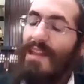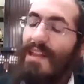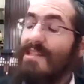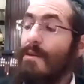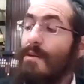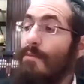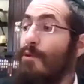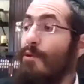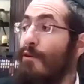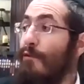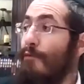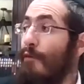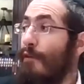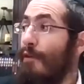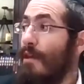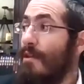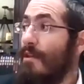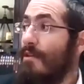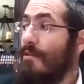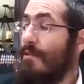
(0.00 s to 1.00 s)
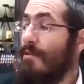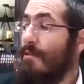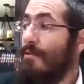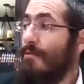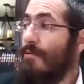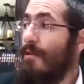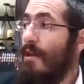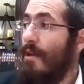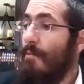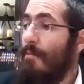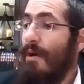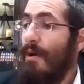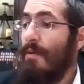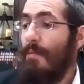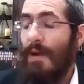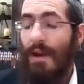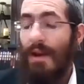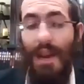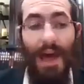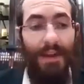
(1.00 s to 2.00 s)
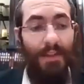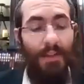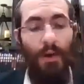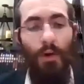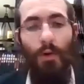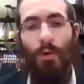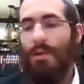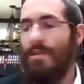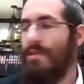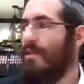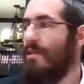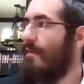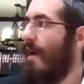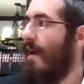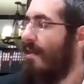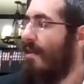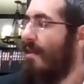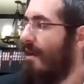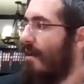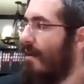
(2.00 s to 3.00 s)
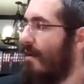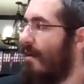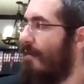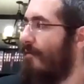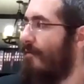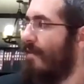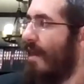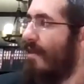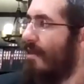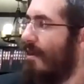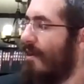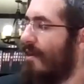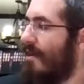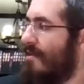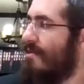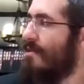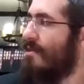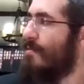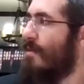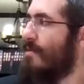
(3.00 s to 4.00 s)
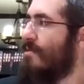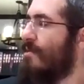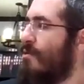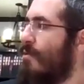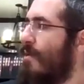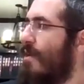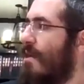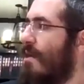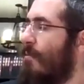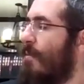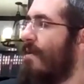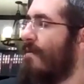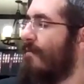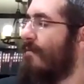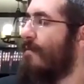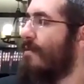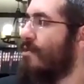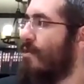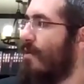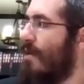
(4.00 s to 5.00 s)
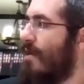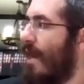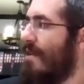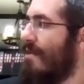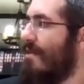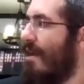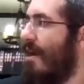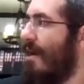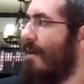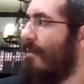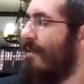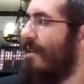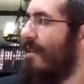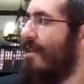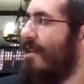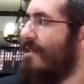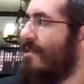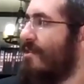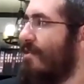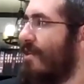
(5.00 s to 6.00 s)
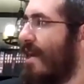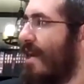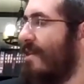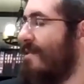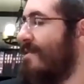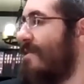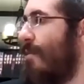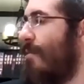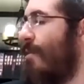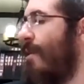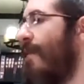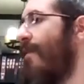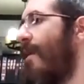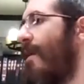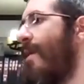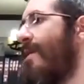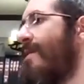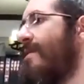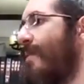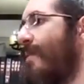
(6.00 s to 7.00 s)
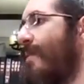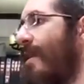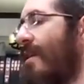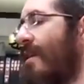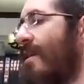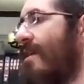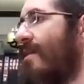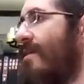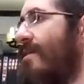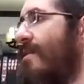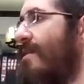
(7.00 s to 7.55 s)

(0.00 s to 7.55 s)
Yeah, that's a beautiful thing to do, but not on the cost of a halacha. If the halacha is you're supposed to do it when it's for sure nighttime, so you can't say Brev Am Hadas Melech.